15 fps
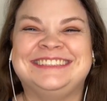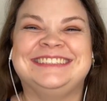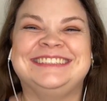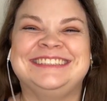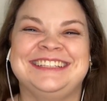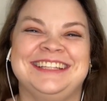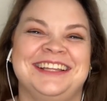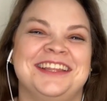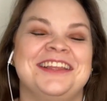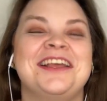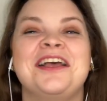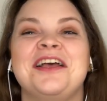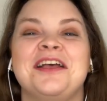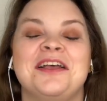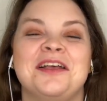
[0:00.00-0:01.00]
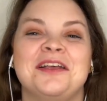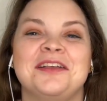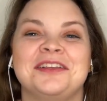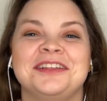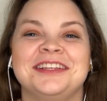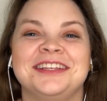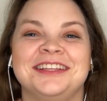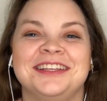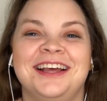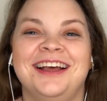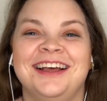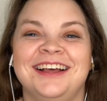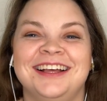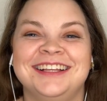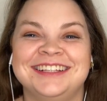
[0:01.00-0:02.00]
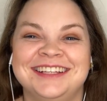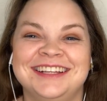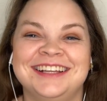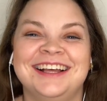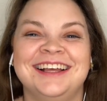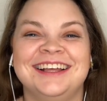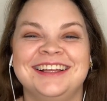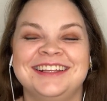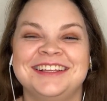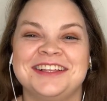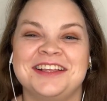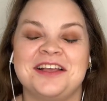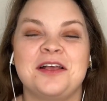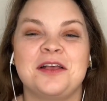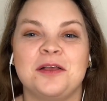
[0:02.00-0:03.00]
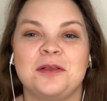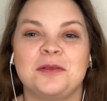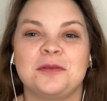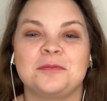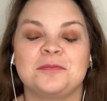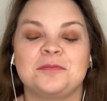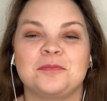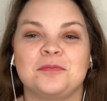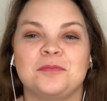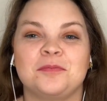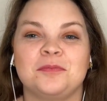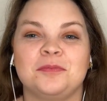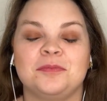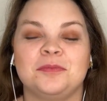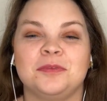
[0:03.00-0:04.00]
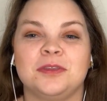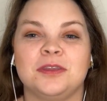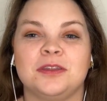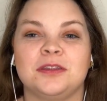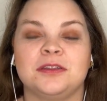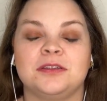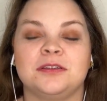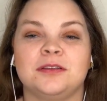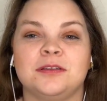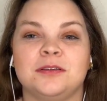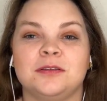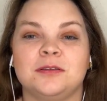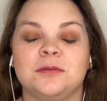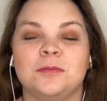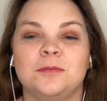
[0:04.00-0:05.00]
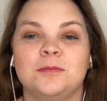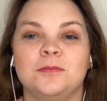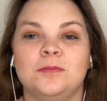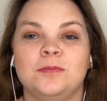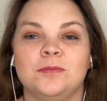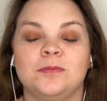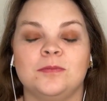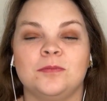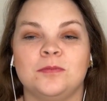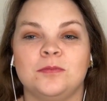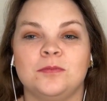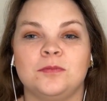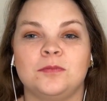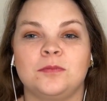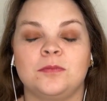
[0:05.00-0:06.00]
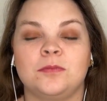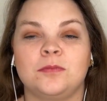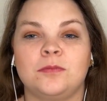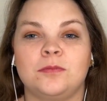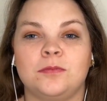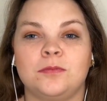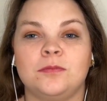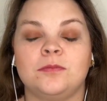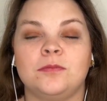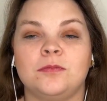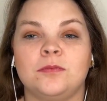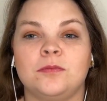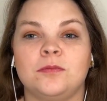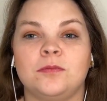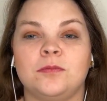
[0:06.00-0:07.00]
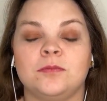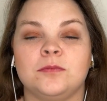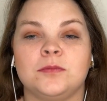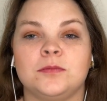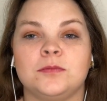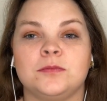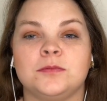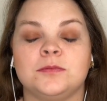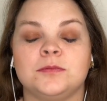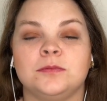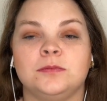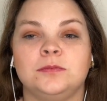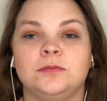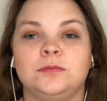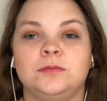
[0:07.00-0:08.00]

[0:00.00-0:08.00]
(not speaking)